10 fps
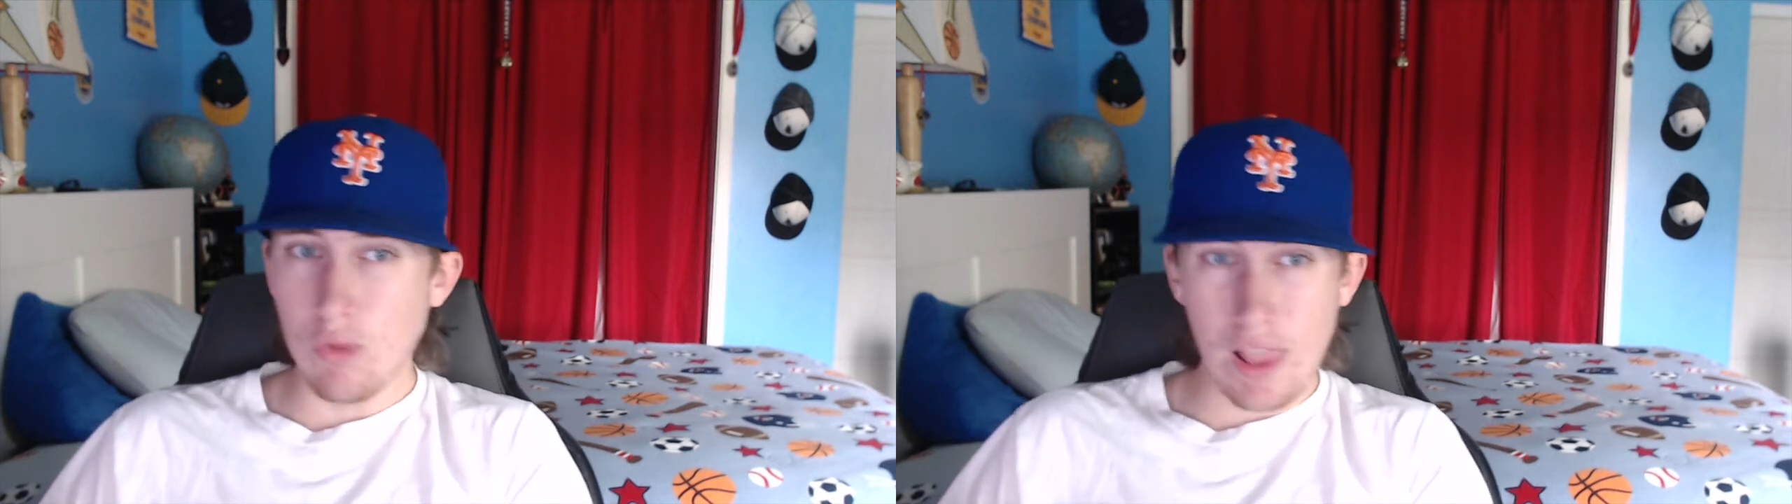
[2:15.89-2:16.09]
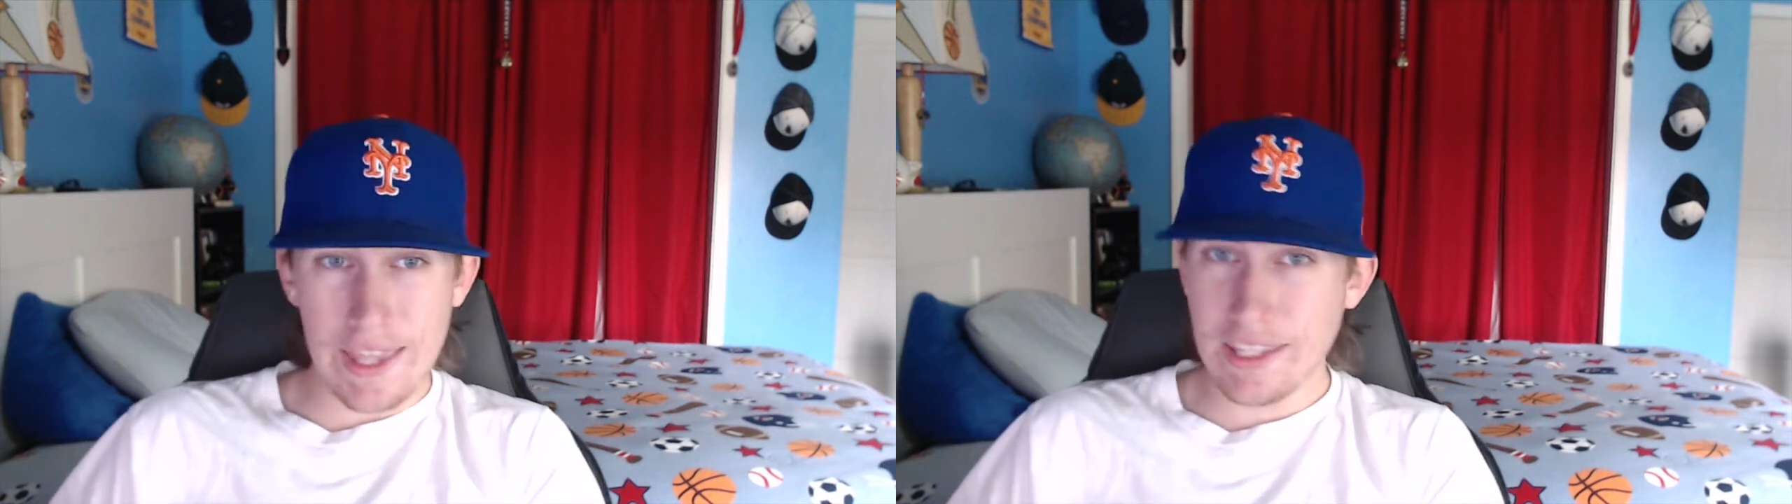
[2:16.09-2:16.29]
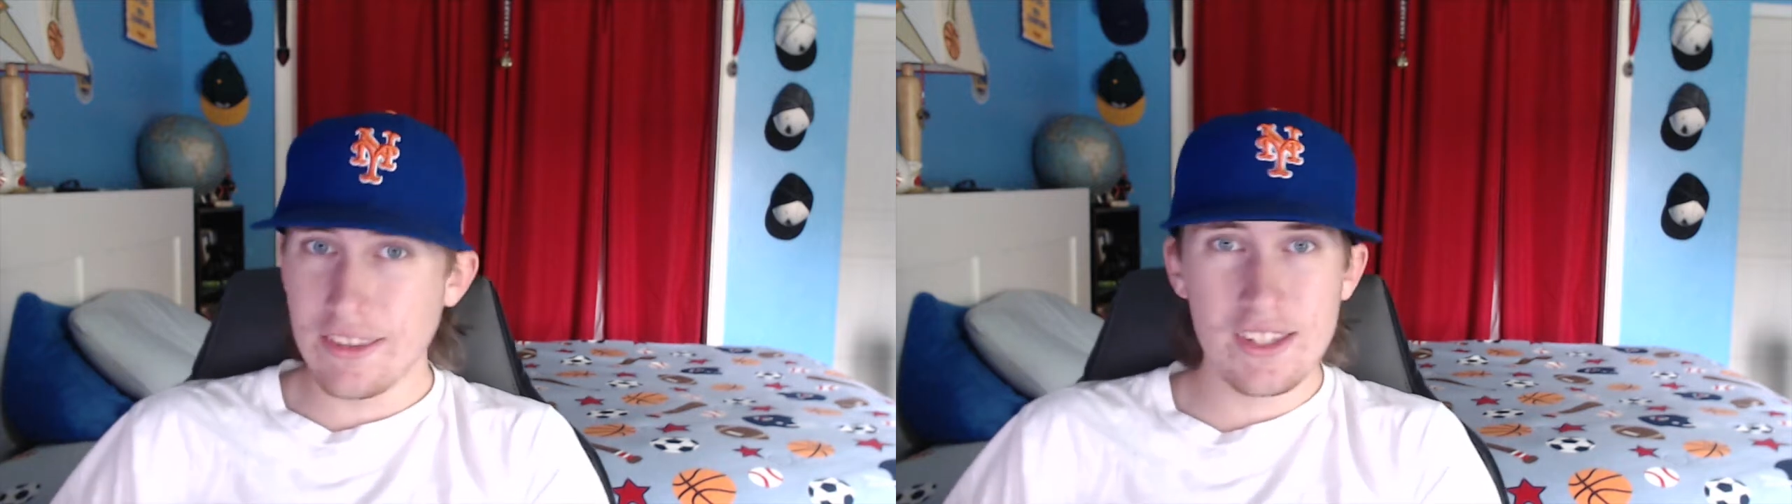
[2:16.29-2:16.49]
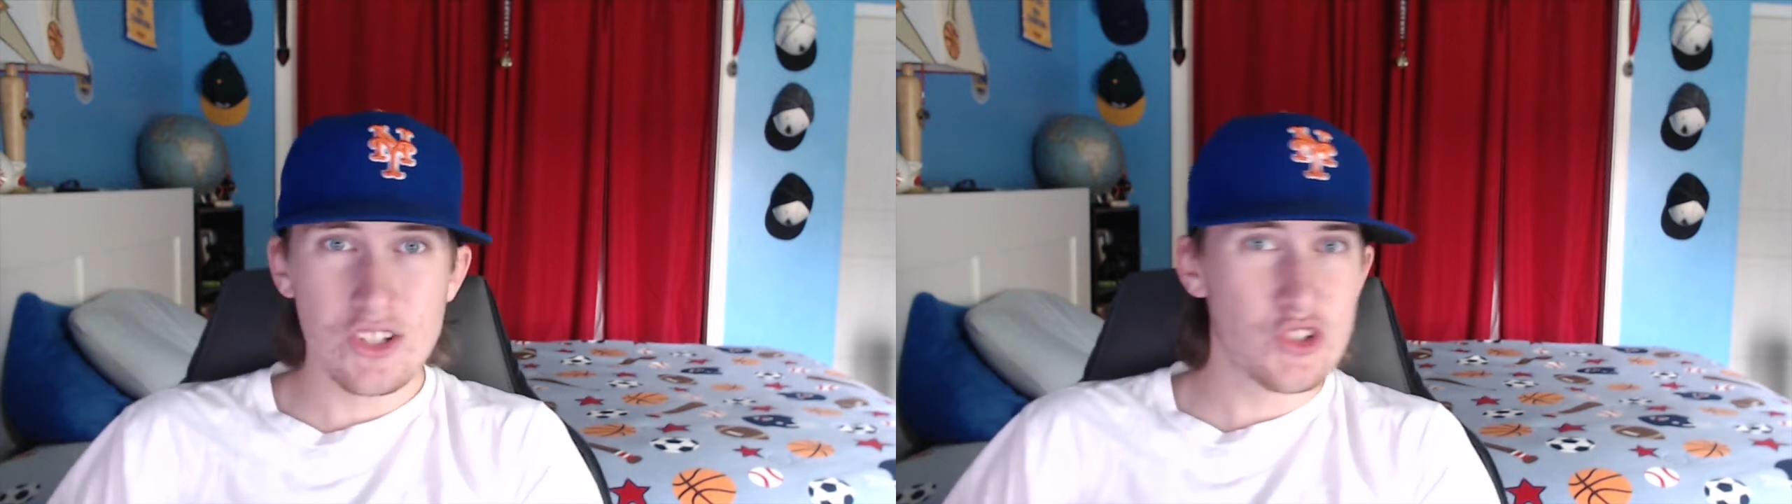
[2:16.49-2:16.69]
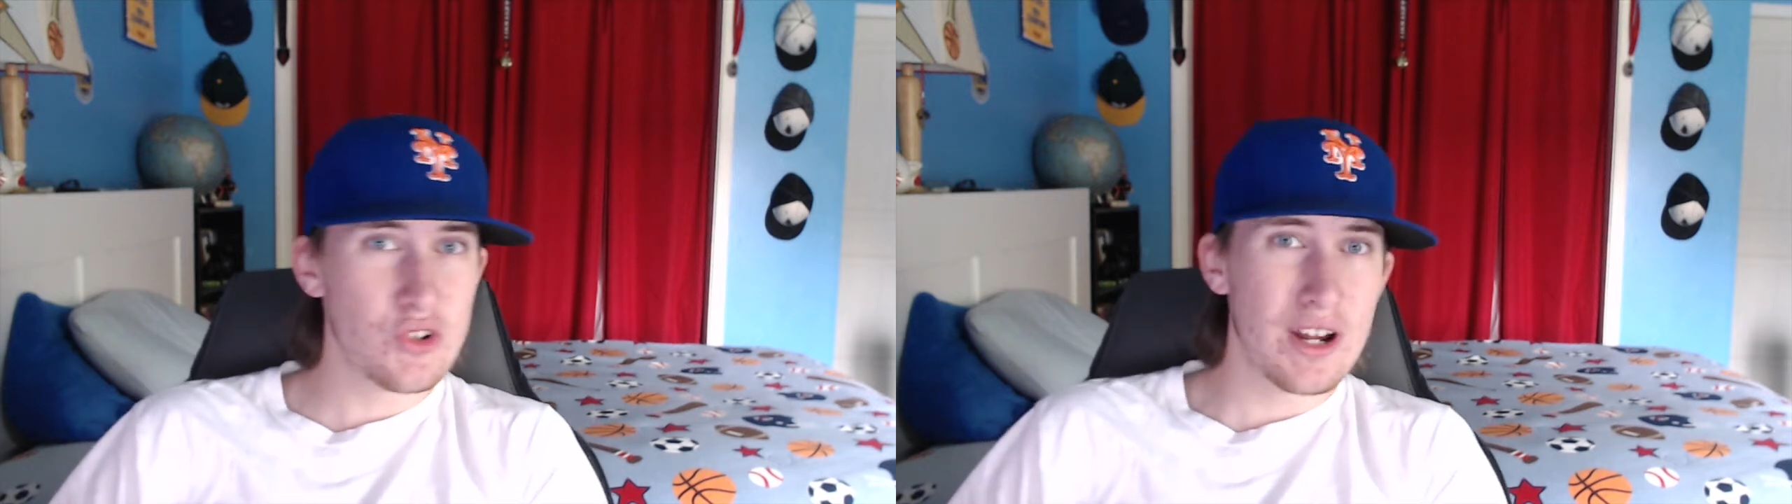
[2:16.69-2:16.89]
like
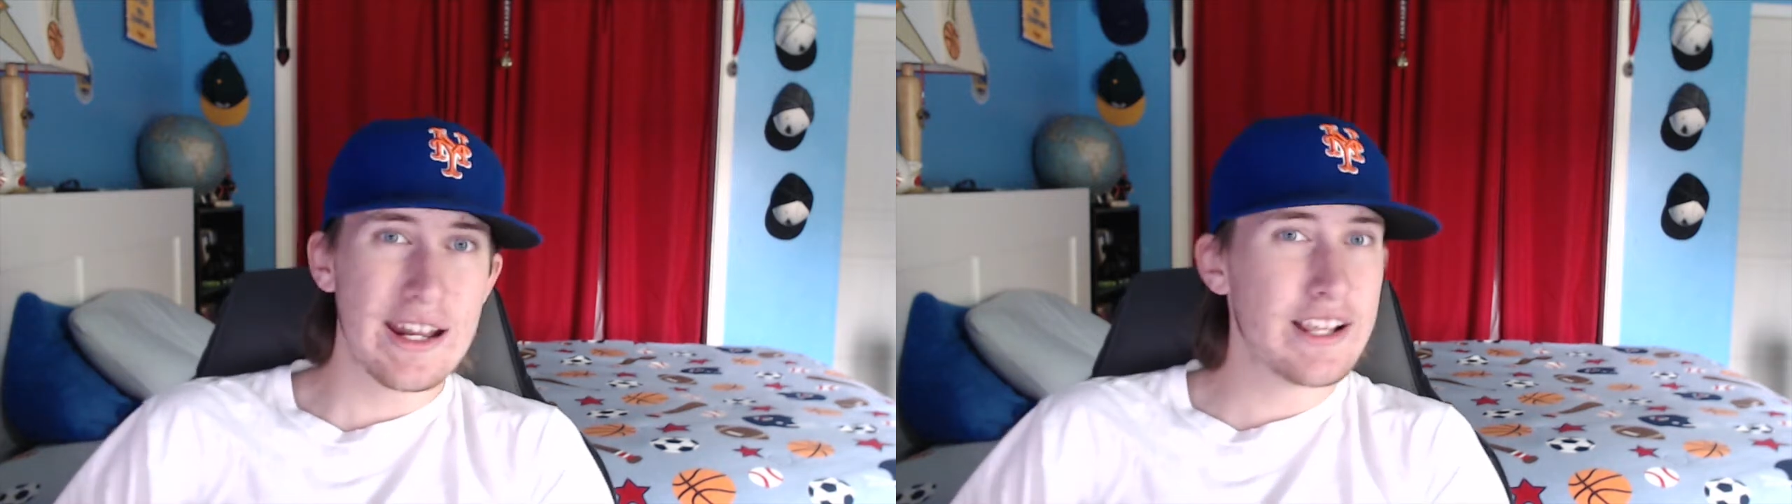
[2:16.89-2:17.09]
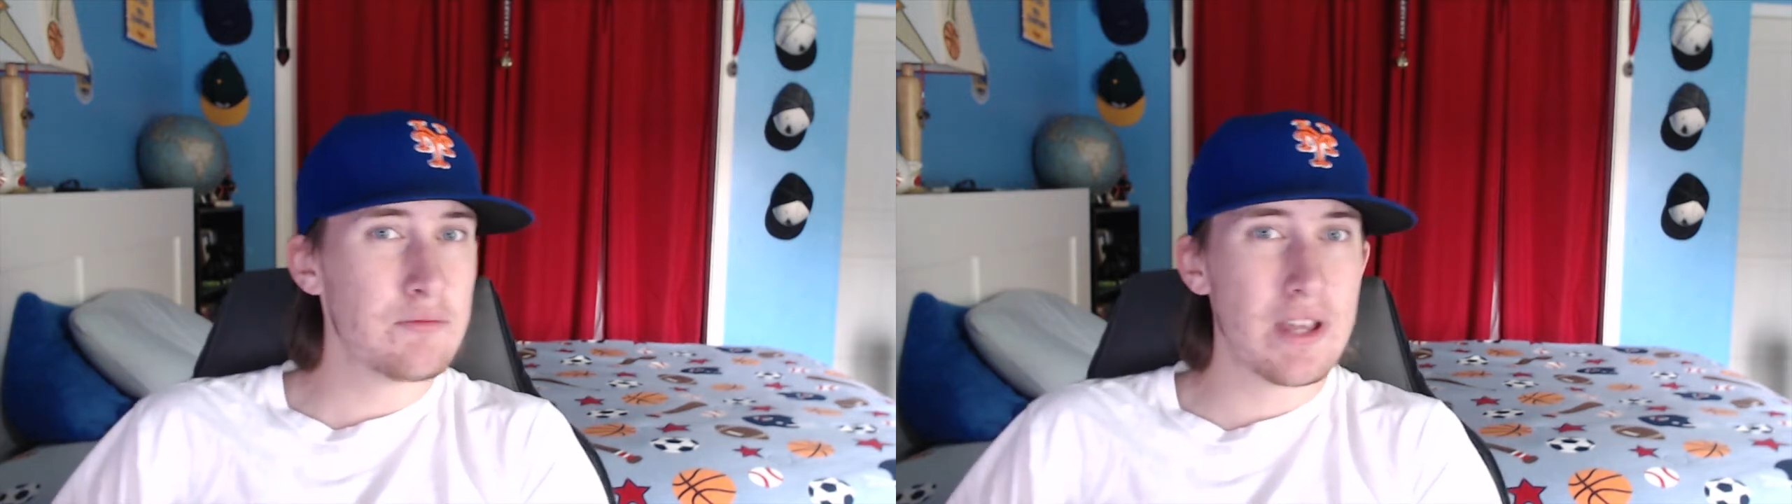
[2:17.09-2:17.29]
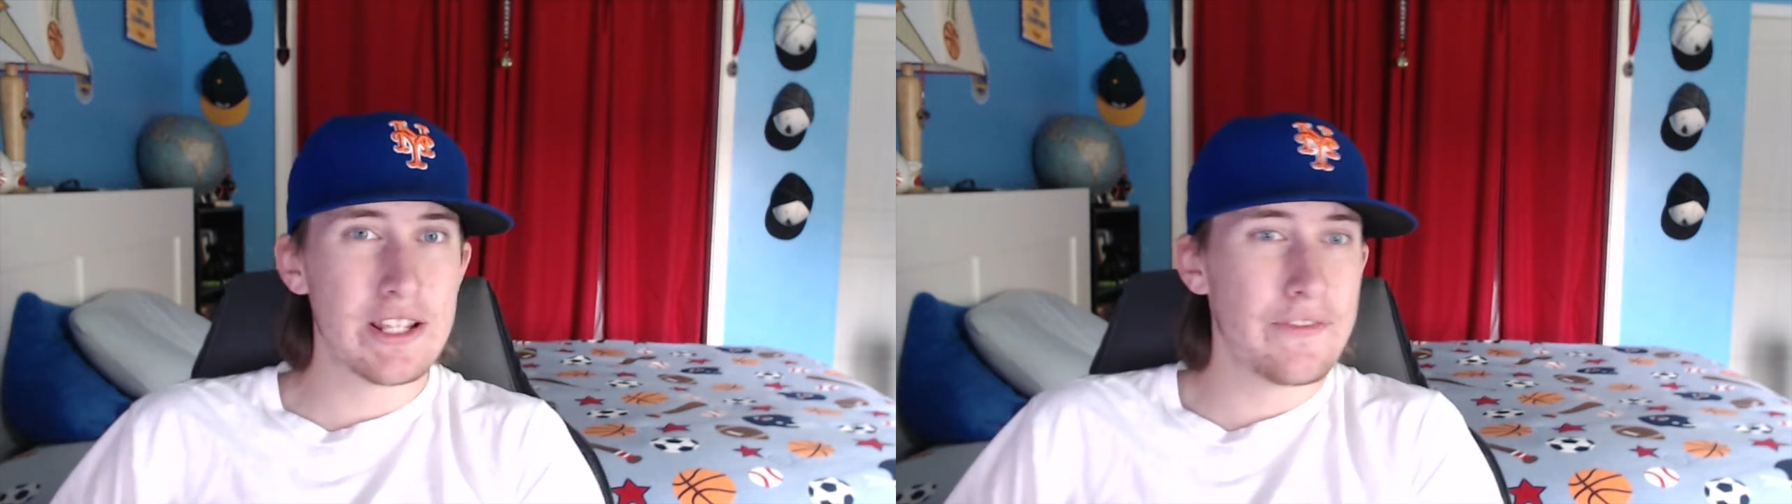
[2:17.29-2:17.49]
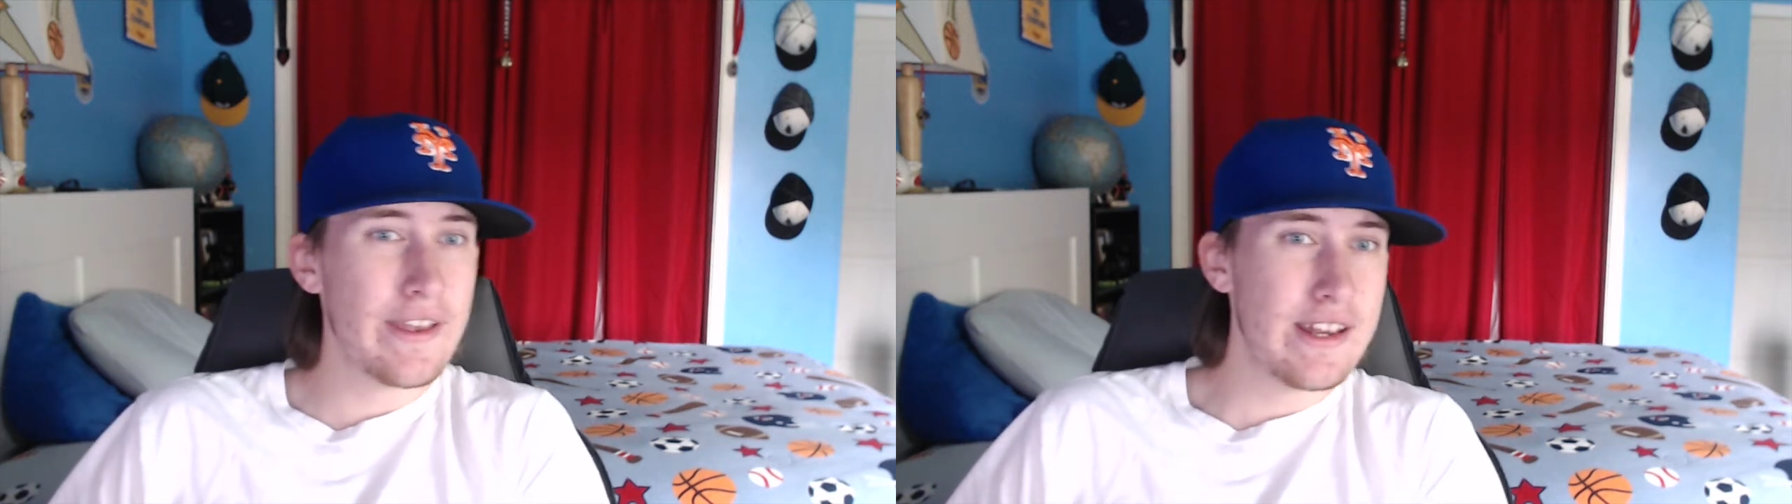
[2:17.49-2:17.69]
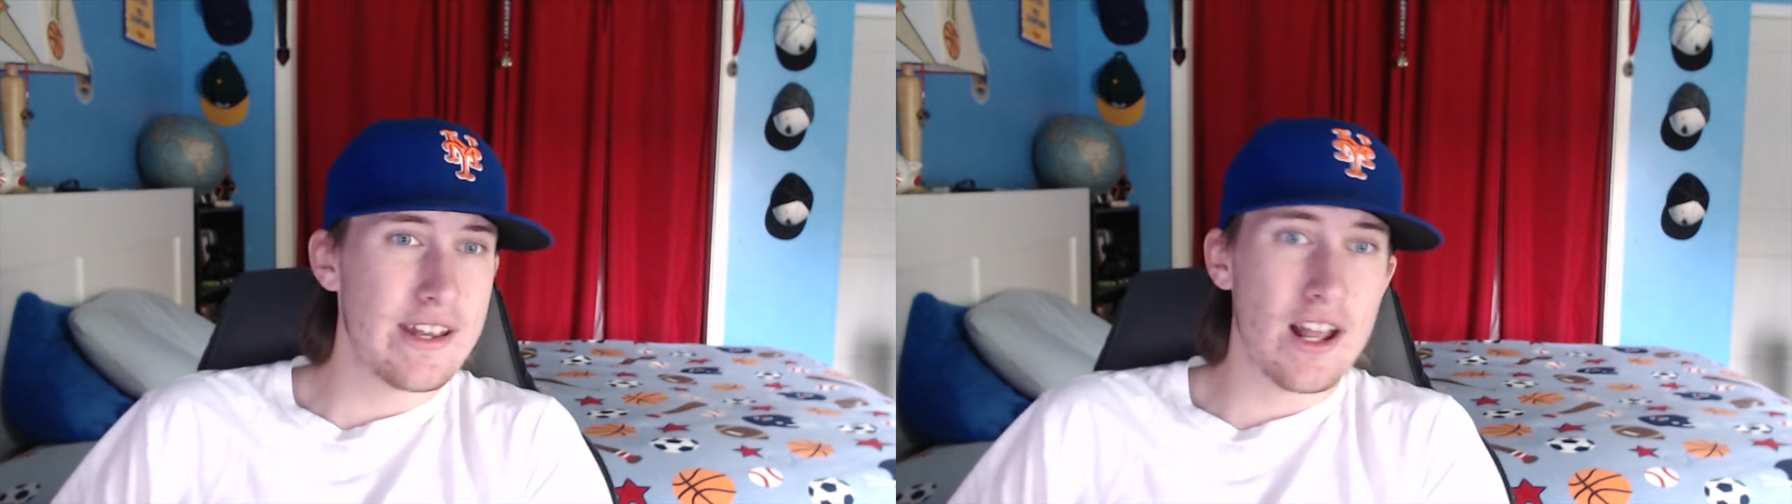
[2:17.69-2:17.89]
this trade as a Mets fan?